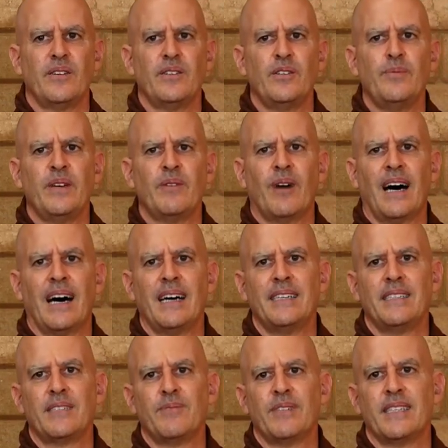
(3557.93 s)
To be
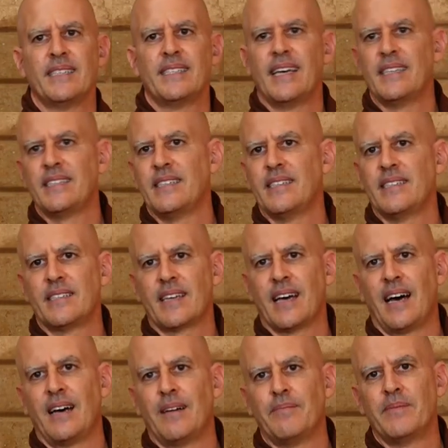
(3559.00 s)
wise with the senses
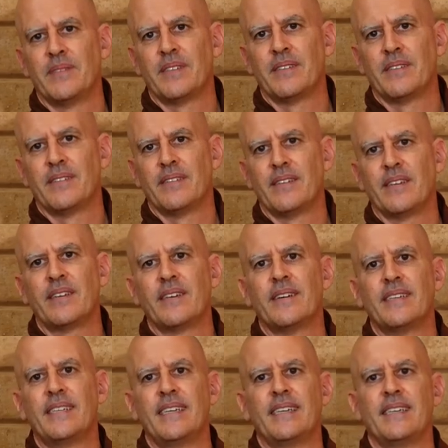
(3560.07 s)
calmed,
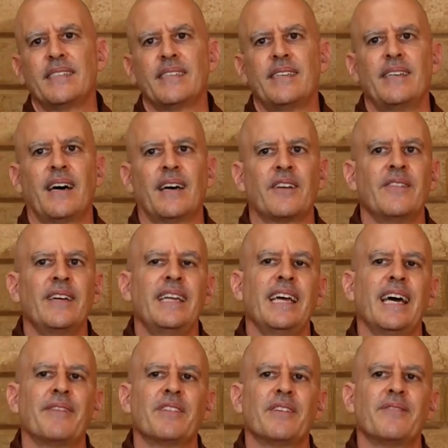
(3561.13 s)
courteous and not greedy
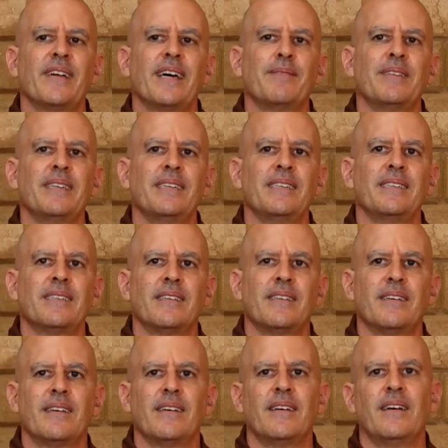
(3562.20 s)
after families,
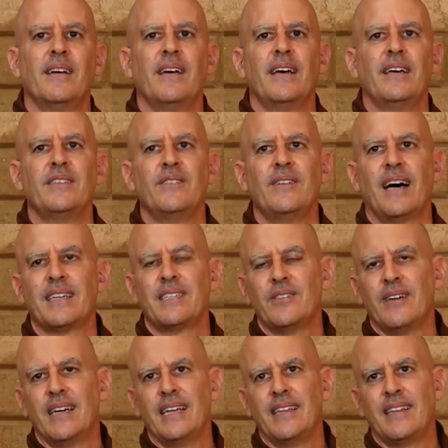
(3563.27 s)
to not do
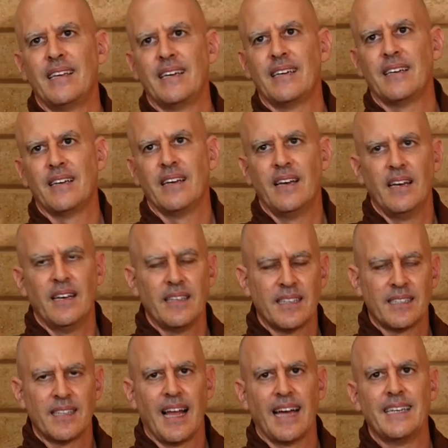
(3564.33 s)
anything, the
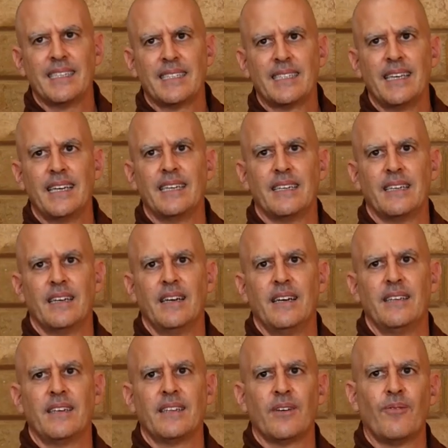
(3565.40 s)
slightest thing,
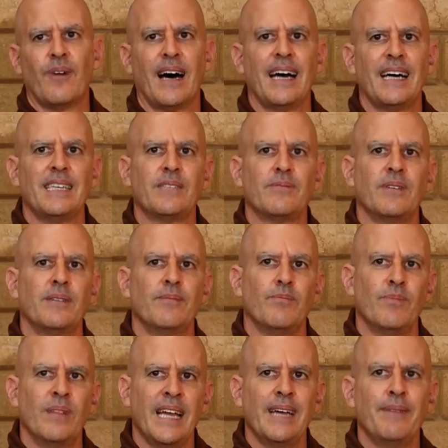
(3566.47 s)
that the wise would
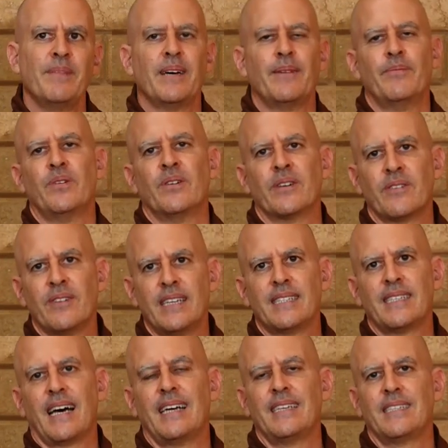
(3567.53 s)
blame them or
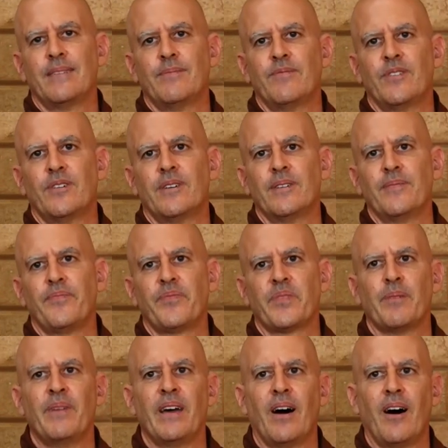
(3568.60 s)
criticize them for.
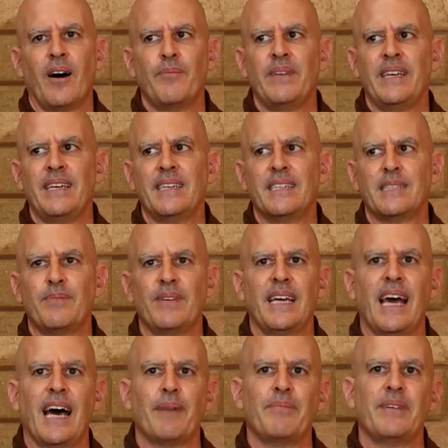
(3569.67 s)
May all beings be
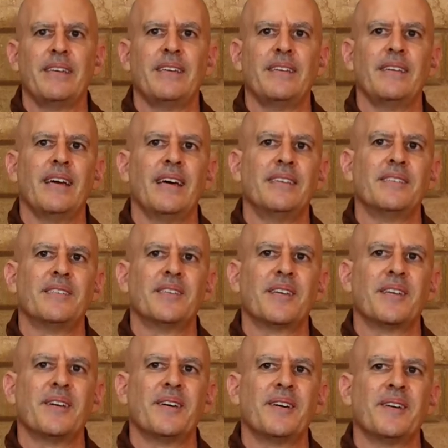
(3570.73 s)
happy and
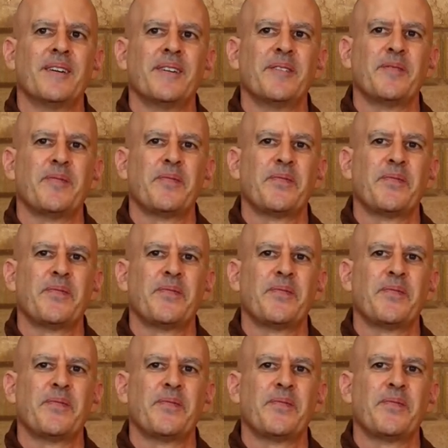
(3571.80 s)
secure.